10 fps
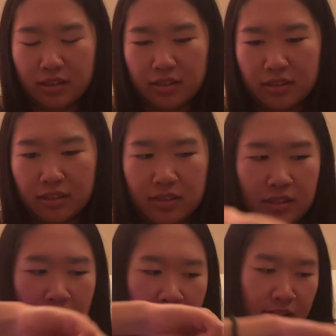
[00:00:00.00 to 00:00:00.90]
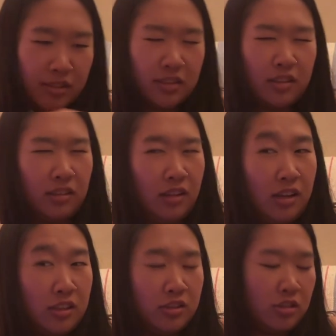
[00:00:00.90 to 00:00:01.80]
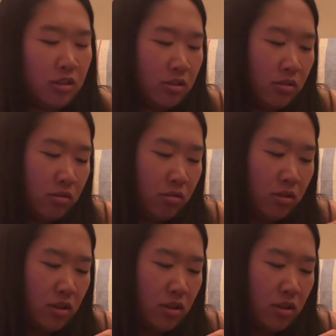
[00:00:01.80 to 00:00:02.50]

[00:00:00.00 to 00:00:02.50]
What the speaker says: Since that cilantro